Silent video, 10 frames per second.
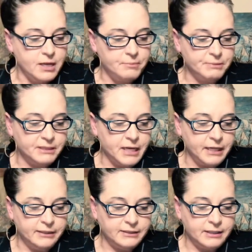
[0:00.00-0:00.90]

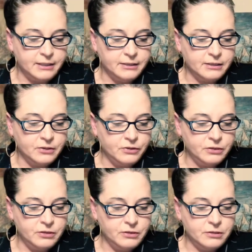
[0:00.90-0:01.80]
Besides, it is a good
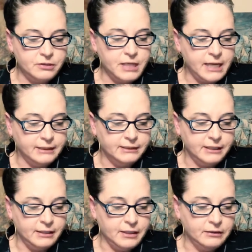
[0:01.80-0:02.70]

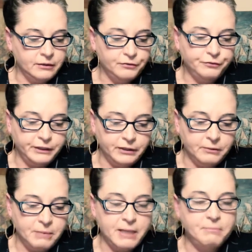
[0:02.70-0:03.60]
tasting a little
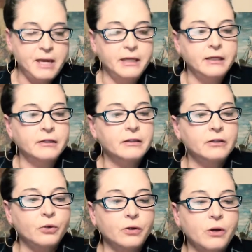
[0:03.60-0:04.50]
freedom and paying
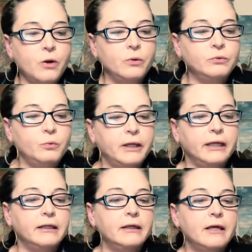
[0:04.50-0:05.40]
your own way.